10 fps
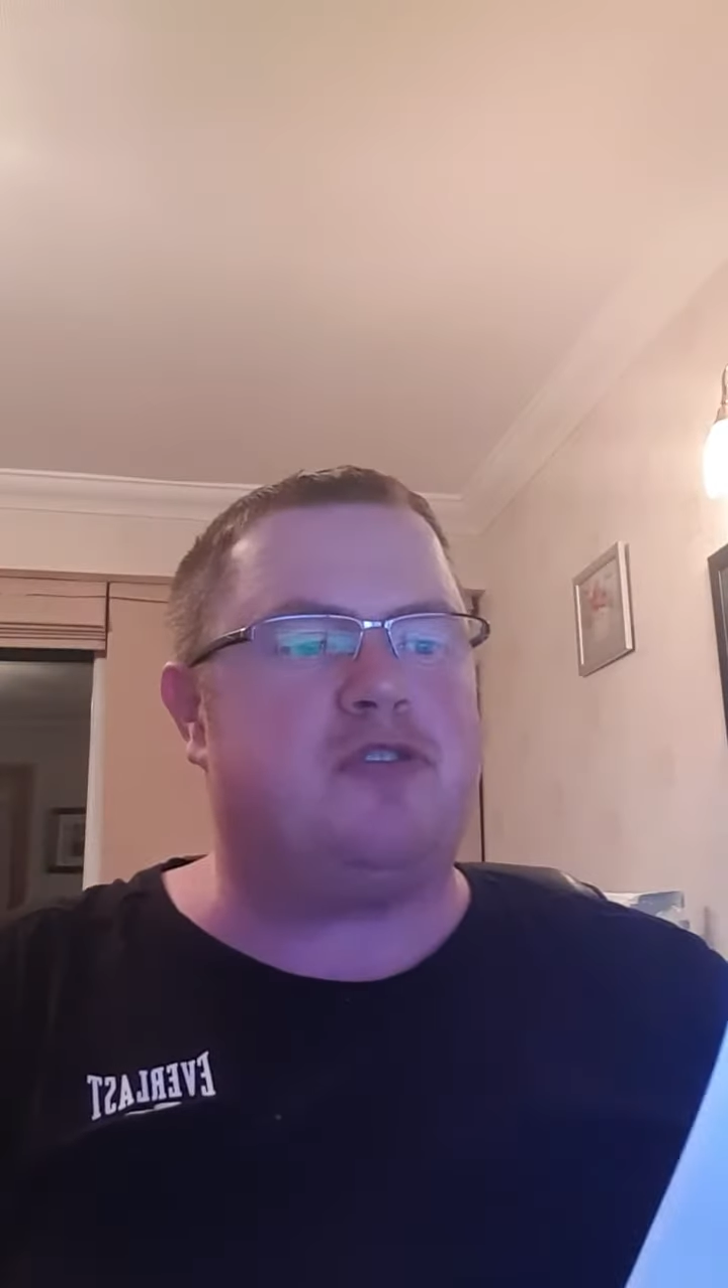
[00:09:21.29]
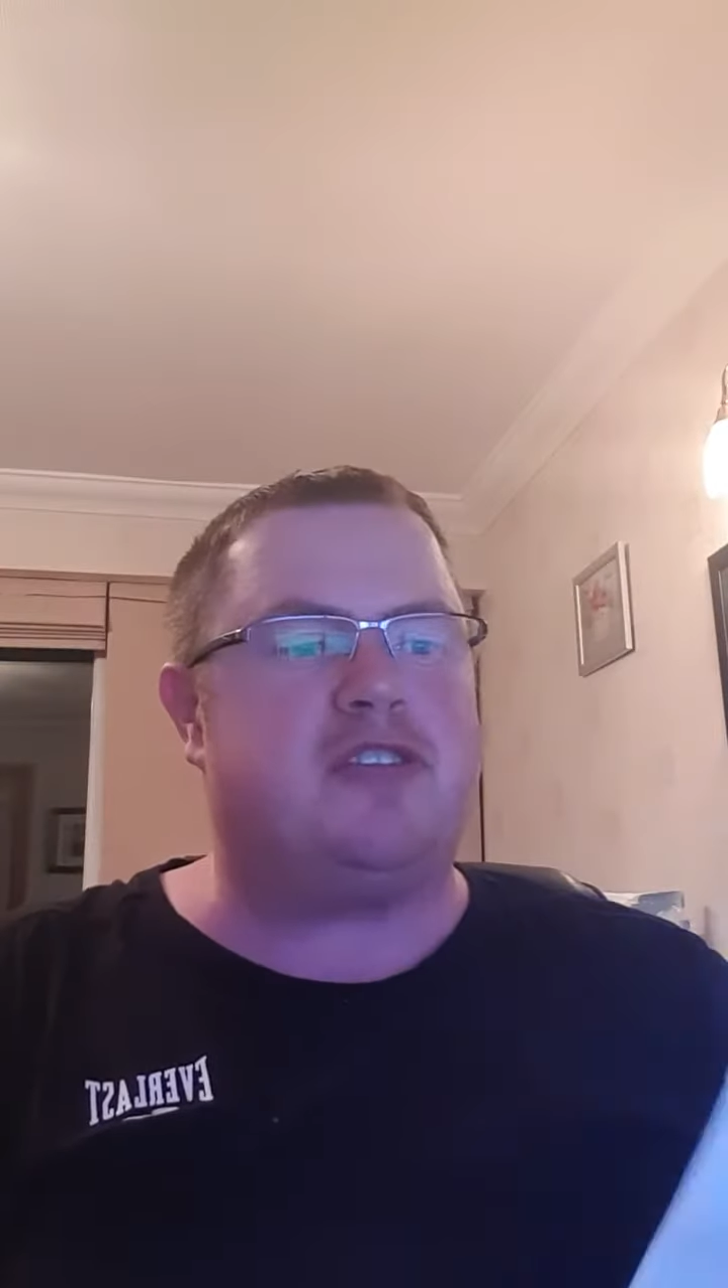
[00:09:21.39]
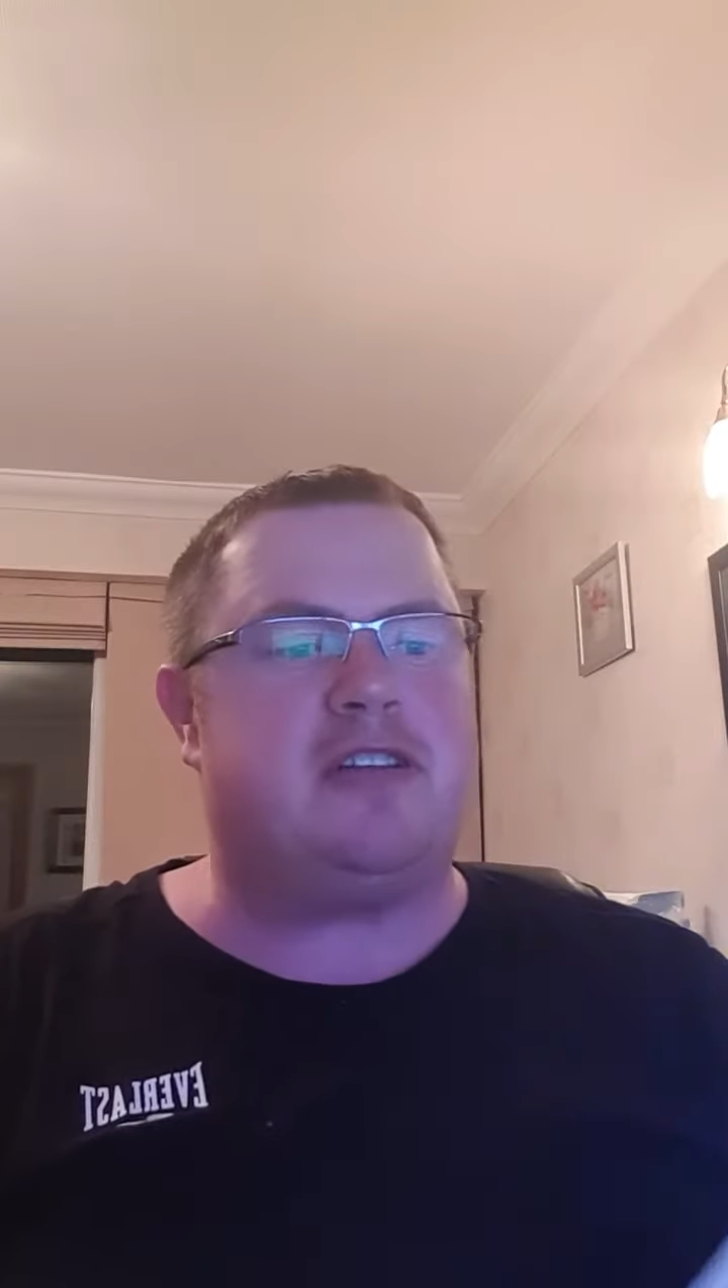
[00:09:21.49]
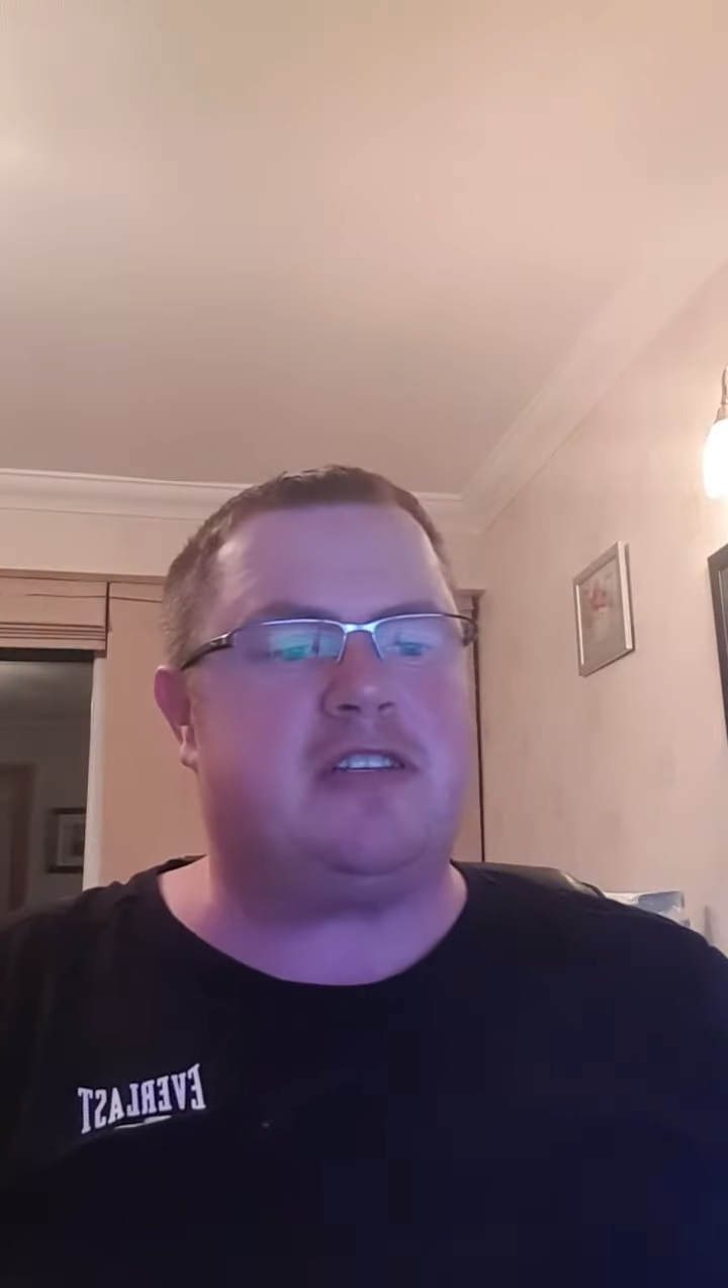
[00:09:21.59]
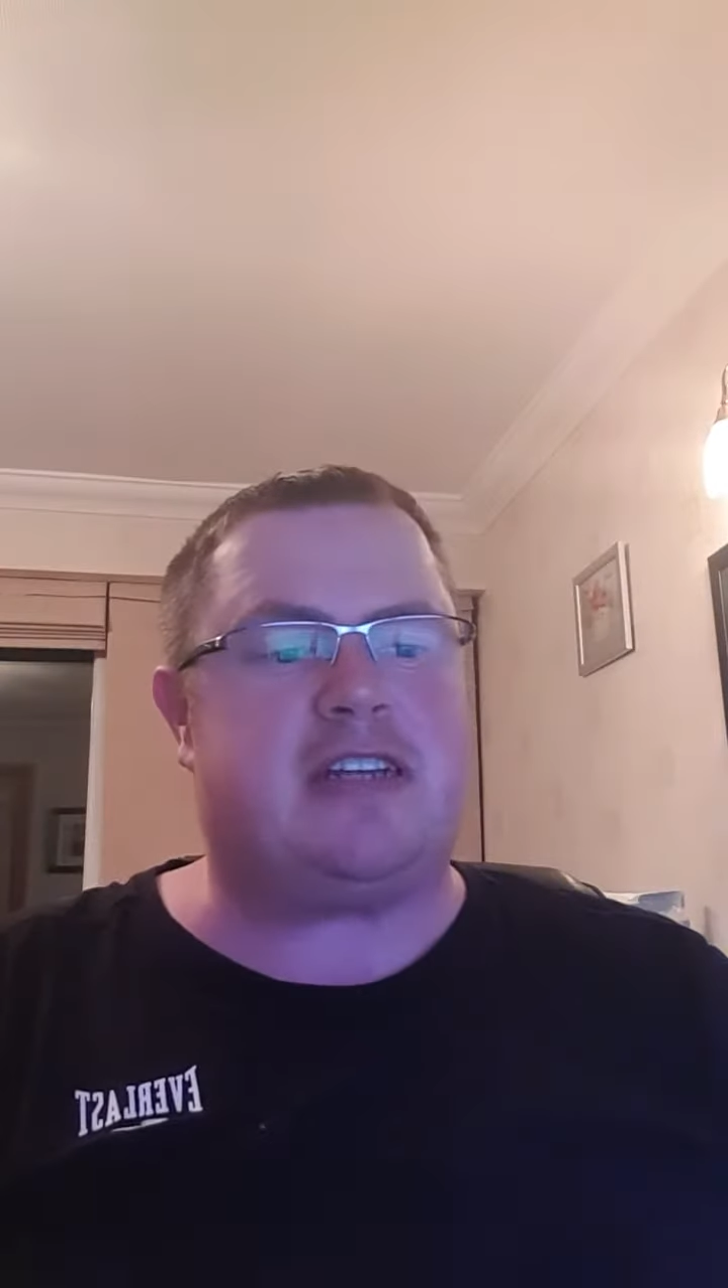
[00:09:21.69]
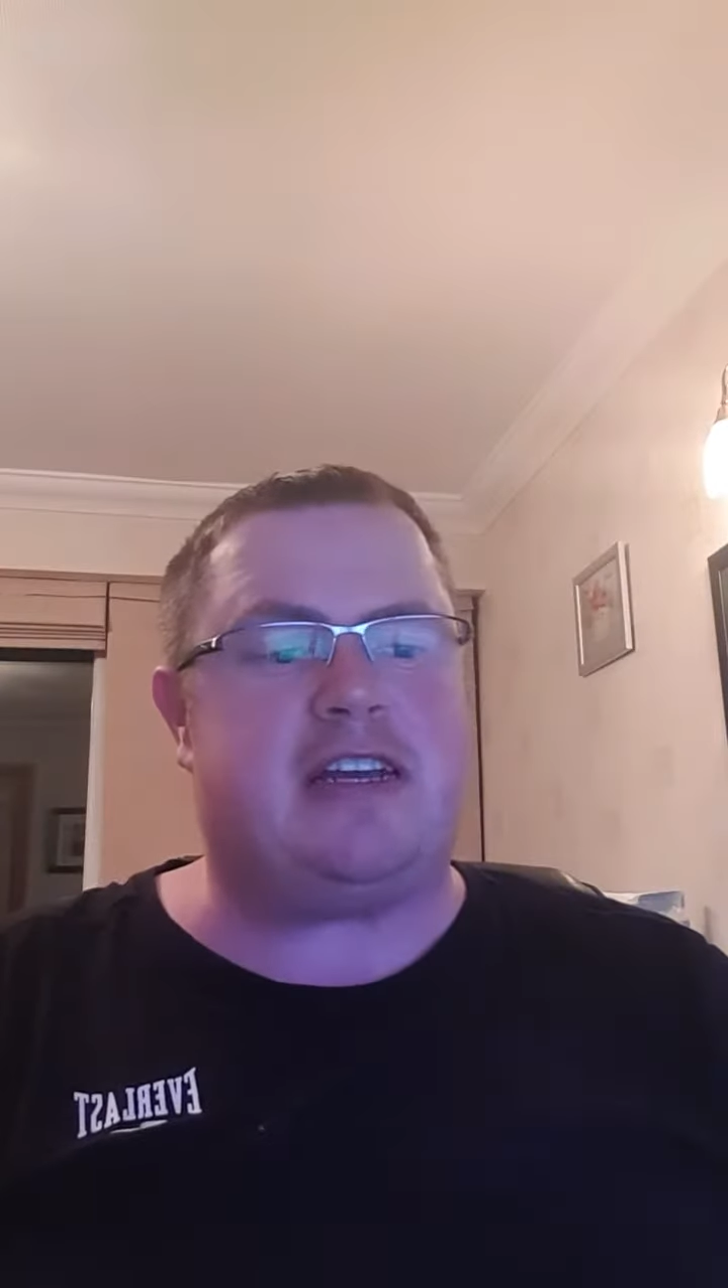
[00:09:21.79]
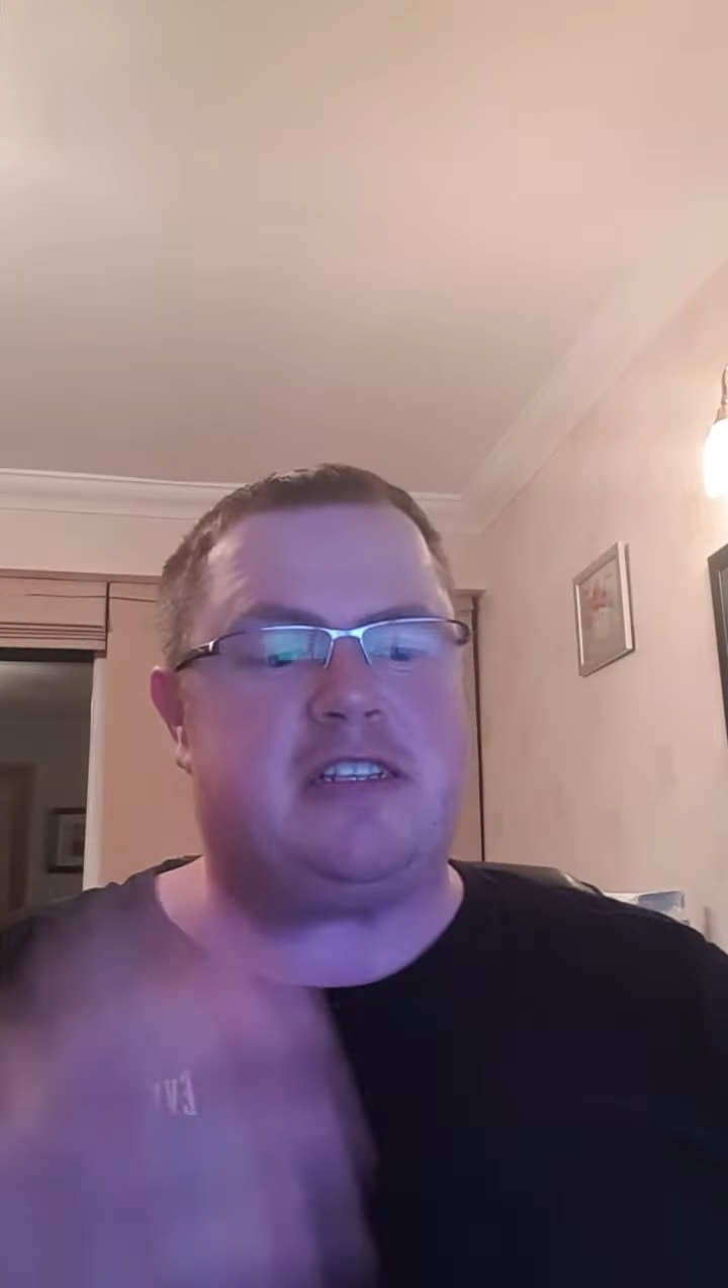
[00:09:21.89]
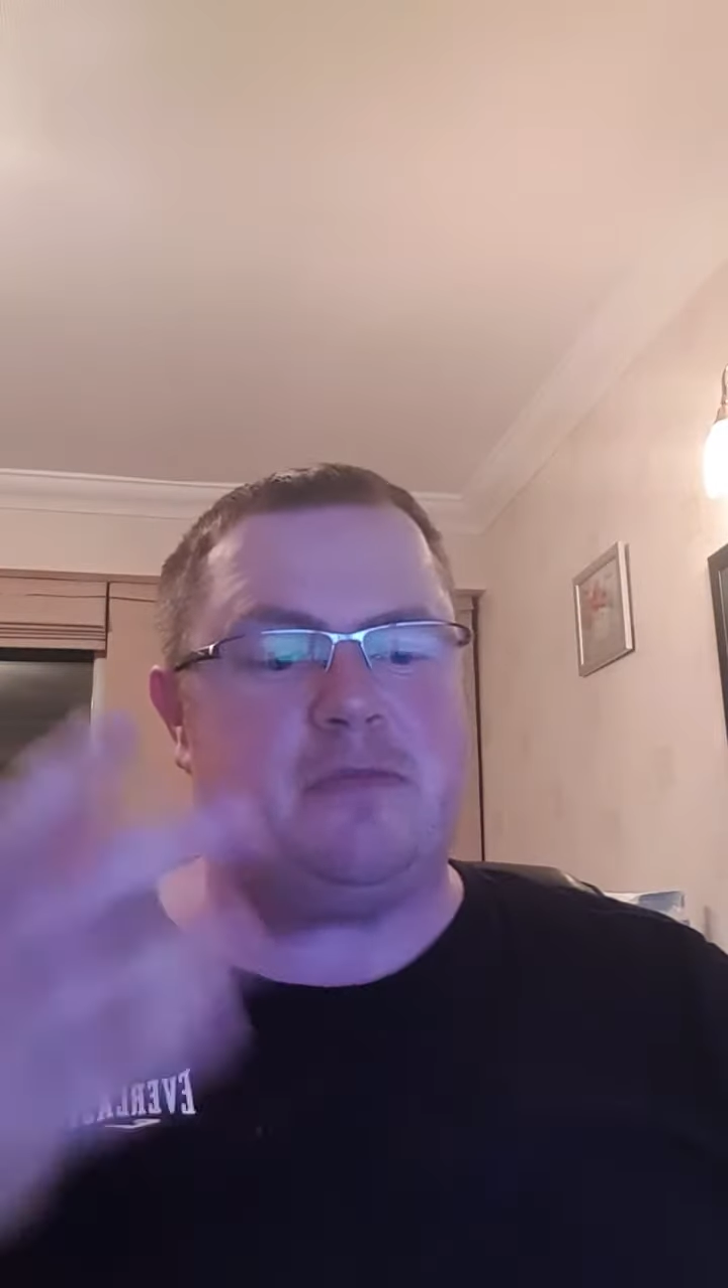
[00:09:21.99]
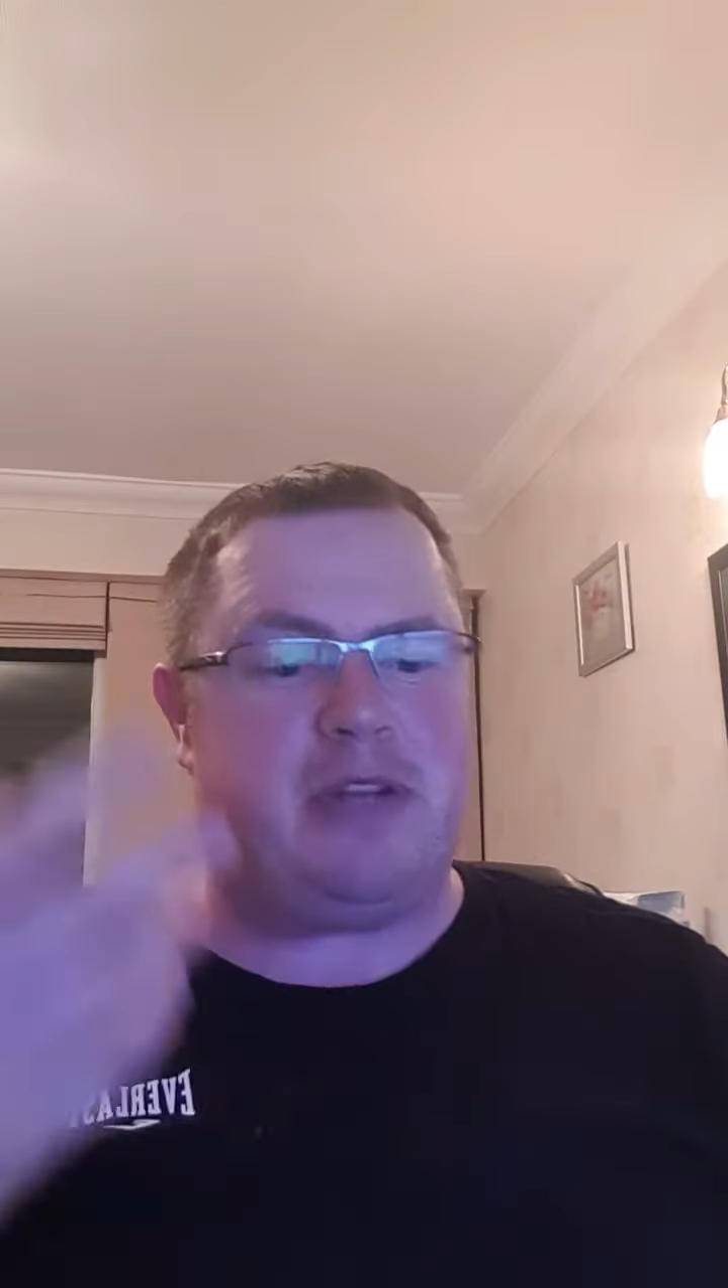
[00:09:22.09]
to the States and